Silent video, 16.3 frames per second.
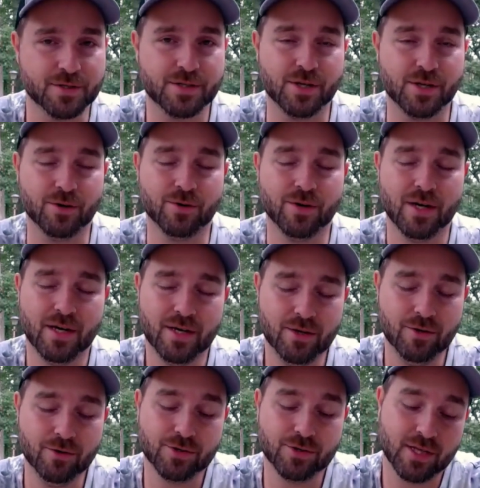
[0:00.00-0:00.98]
So
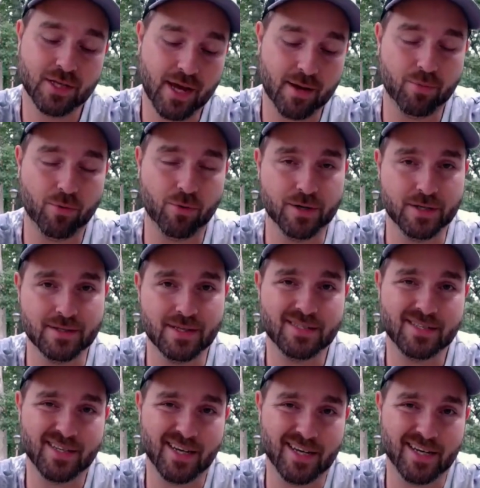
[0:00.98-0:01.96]
usually I
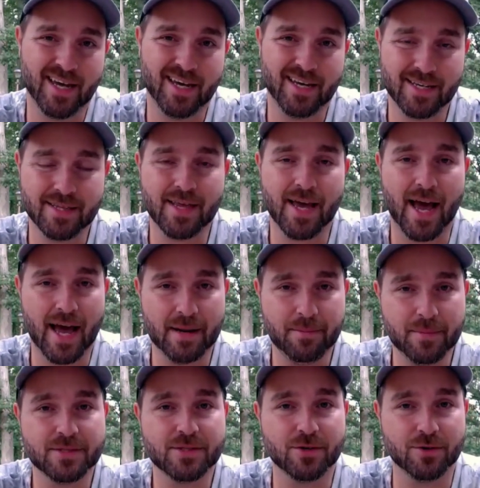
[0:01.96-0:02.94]
say, hey, get the
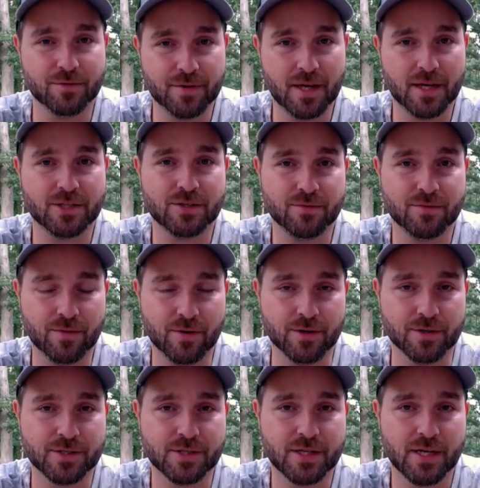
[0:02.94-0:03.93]
admin certification
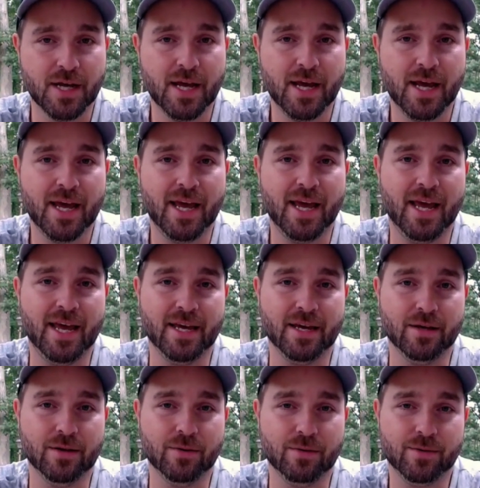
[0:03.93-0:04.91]
first.
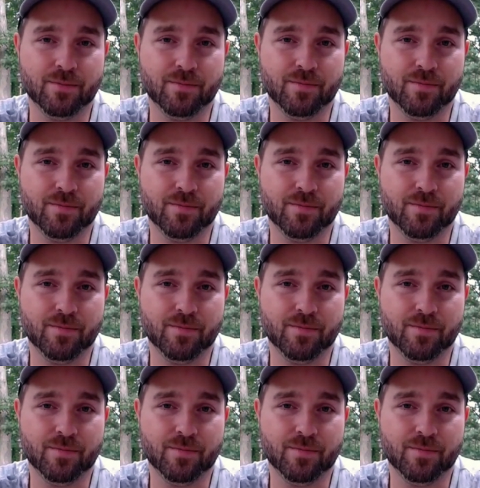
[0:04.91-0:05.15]
And